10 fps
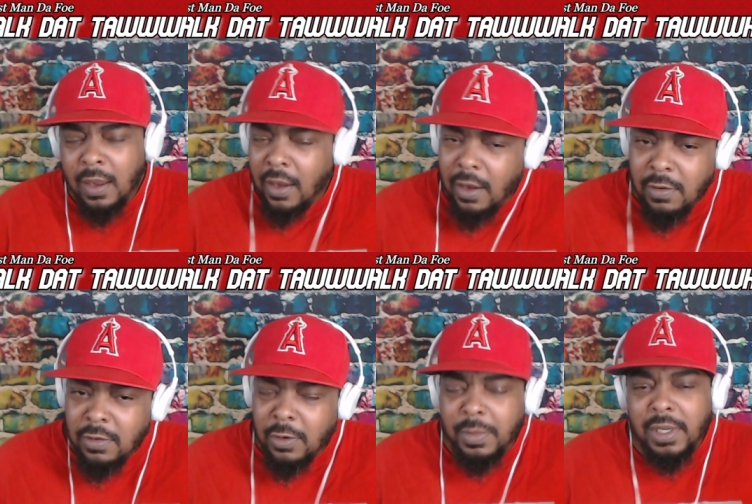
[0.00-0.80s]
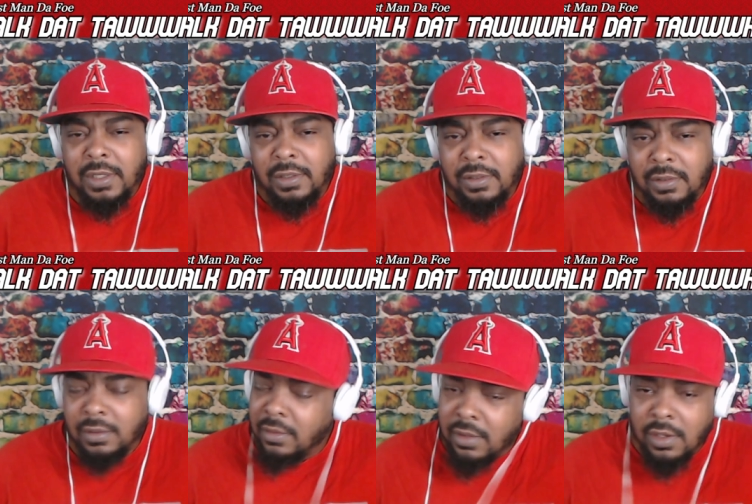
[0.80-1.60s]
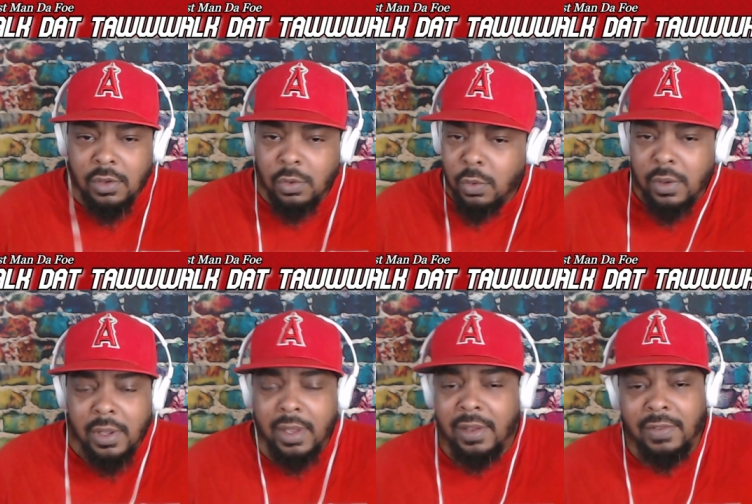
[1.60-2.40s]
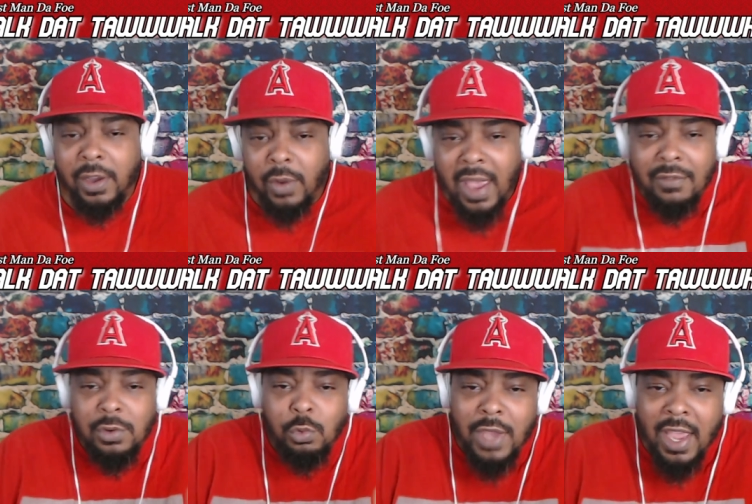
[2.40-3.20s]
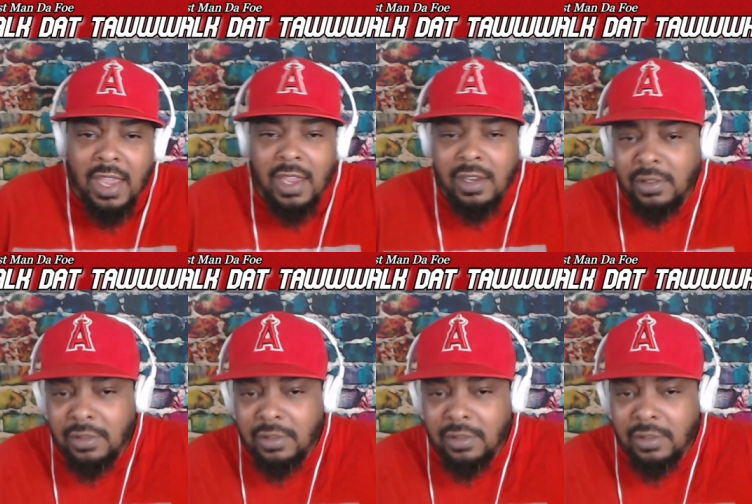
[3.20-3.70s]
I don't know, man. Who, is they gonna have a new Kang?